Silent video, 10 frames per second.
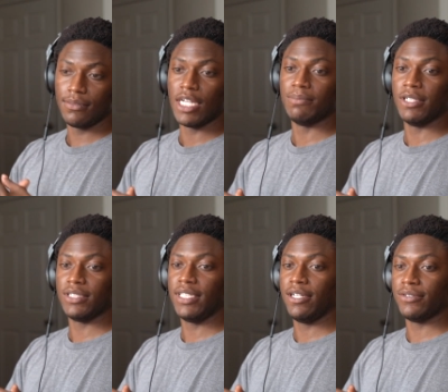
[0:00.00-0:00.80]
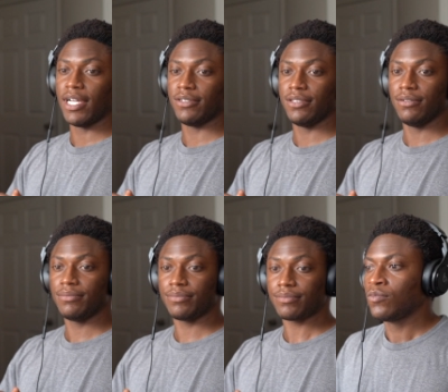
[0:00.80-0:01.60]
As much as he knows how to.
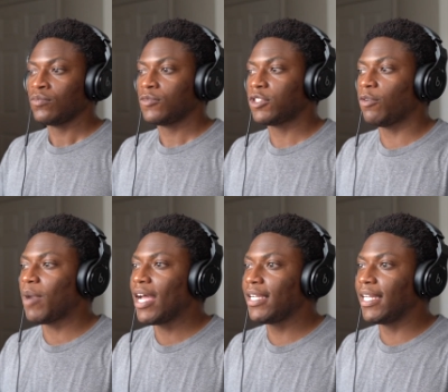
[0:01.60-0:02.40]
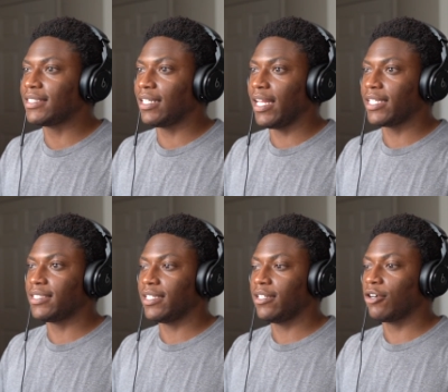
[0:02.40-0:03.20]
So Biden gets elected.